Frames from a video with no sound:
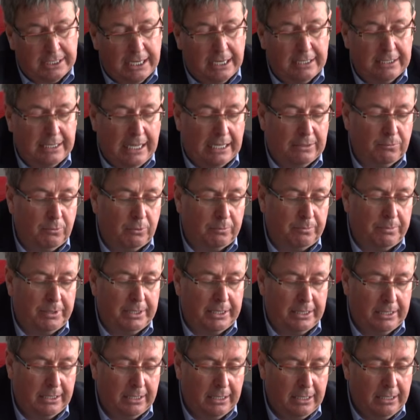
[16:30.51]
then that would
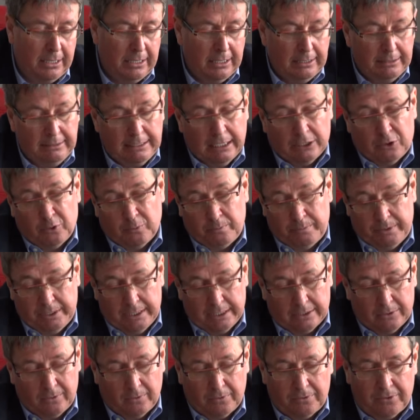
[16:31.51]
be
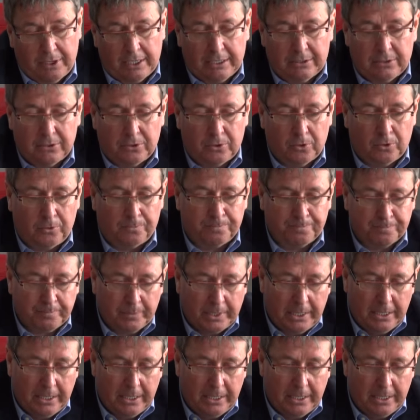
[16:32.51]
a good thing to do.